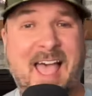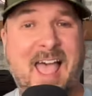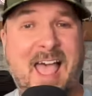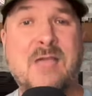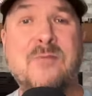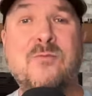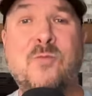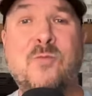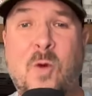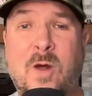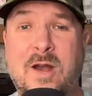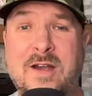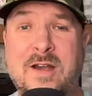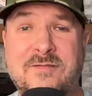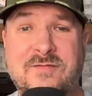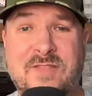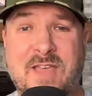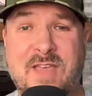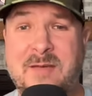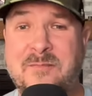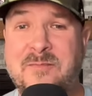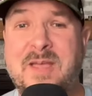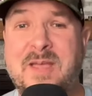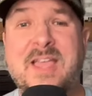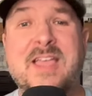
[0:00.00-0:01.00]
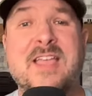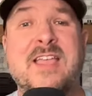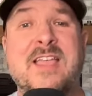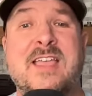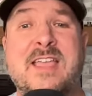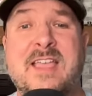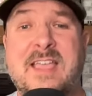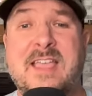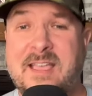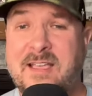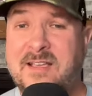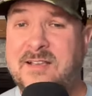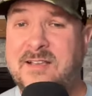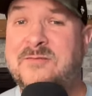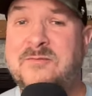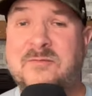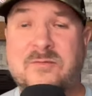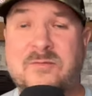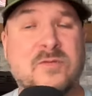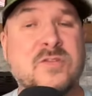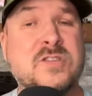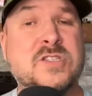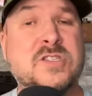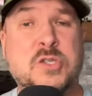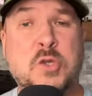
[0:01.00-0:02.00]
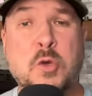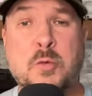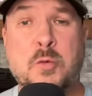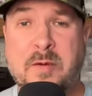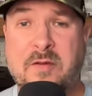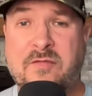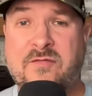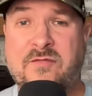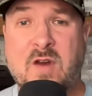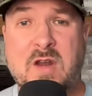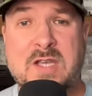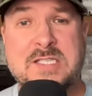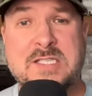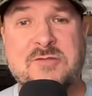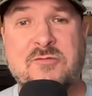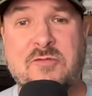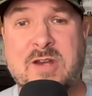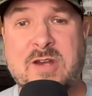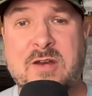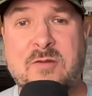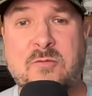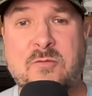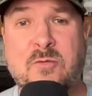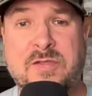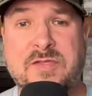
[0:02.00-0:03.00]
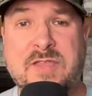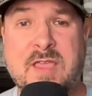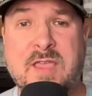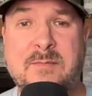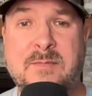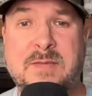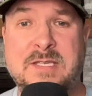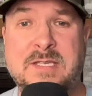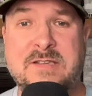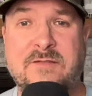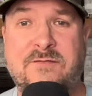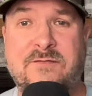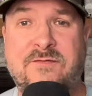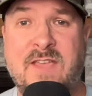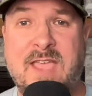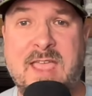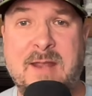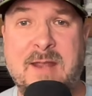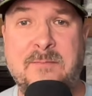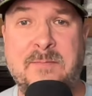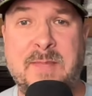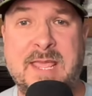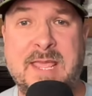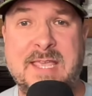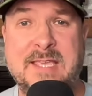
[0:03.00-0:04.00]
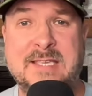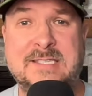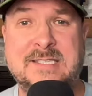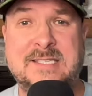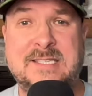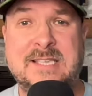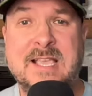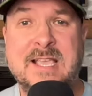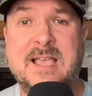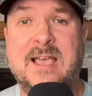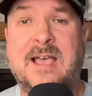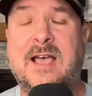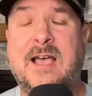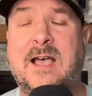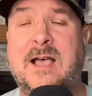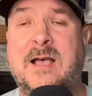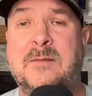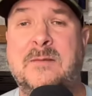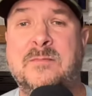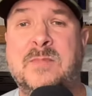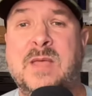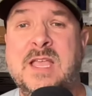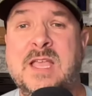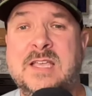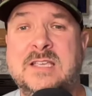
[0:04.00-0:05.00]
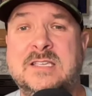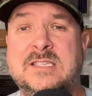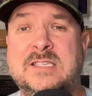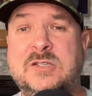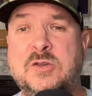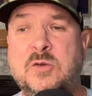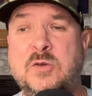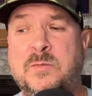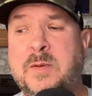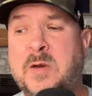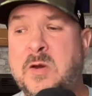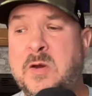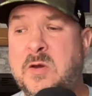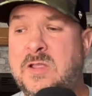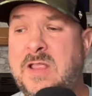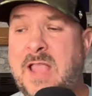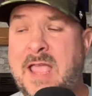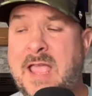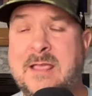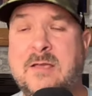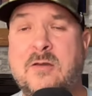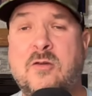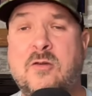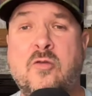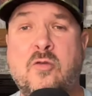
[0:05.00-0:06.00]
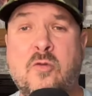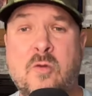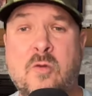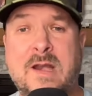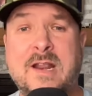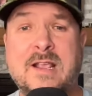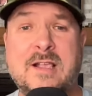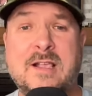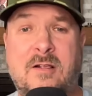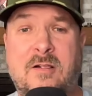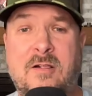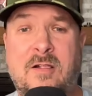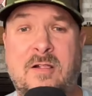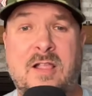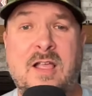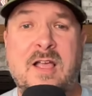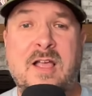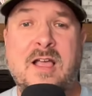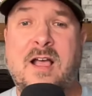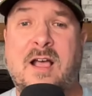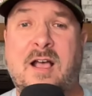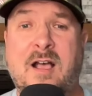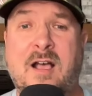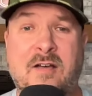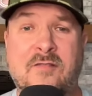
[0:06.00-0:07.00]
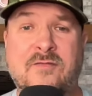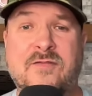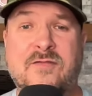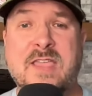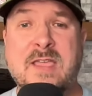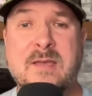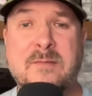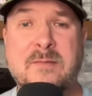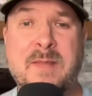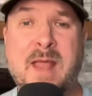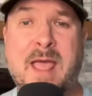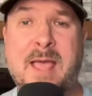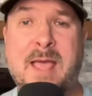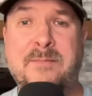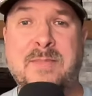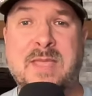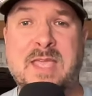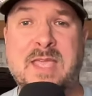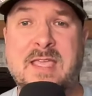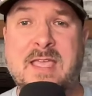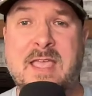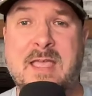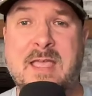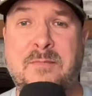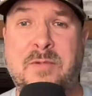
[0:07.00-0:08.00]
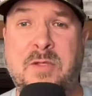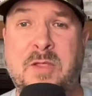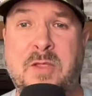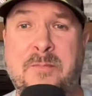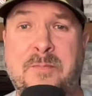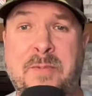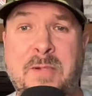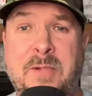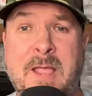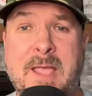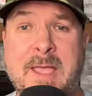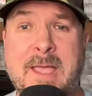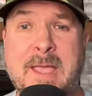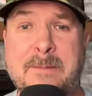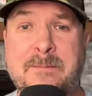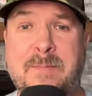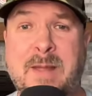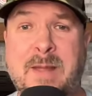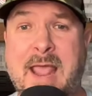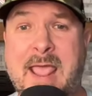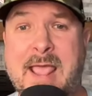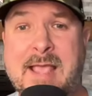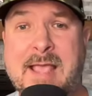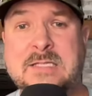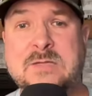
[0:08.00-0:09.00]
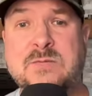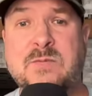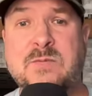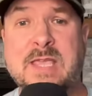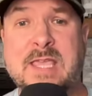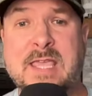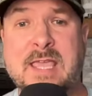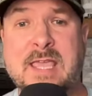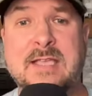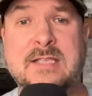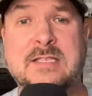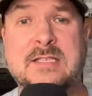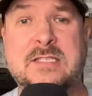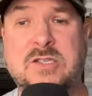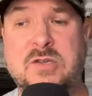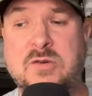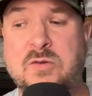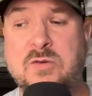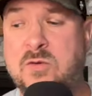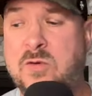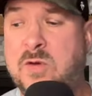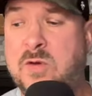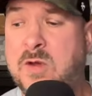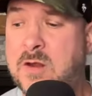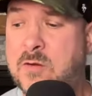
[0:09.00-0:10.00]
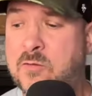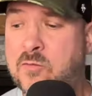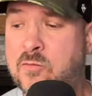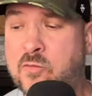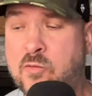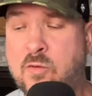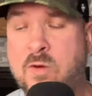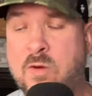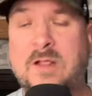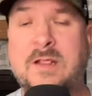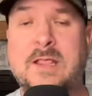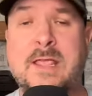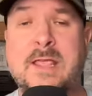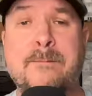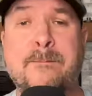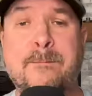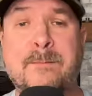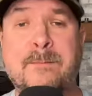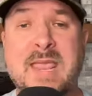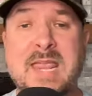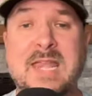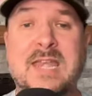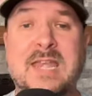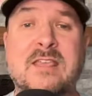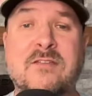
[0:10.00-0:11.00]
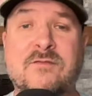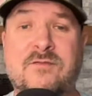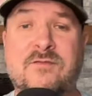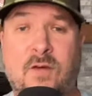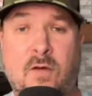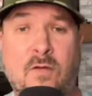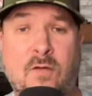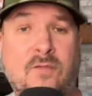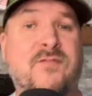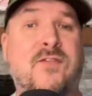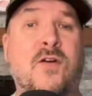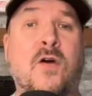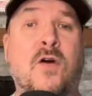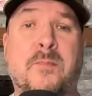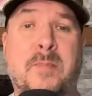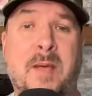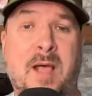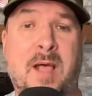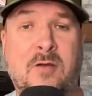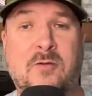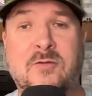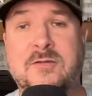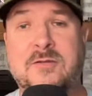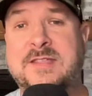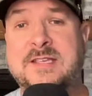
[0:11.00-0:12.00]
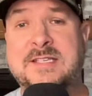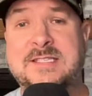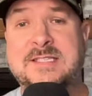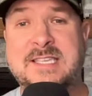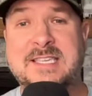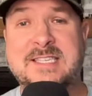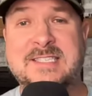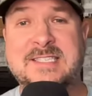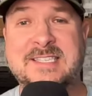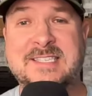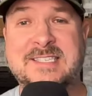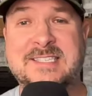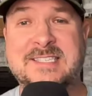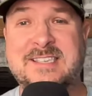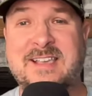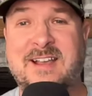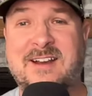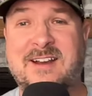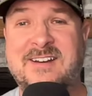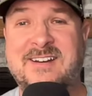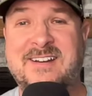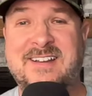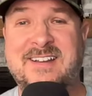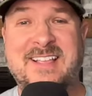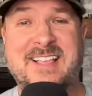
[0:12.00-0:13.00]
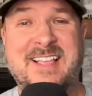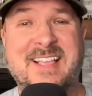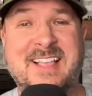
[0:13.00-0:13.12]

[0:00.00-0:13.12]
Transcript: I'm one of them. Super frustrated with him as a fan base, um, super like critical of him not being able to play. But as we get to really meaningful football with the season start,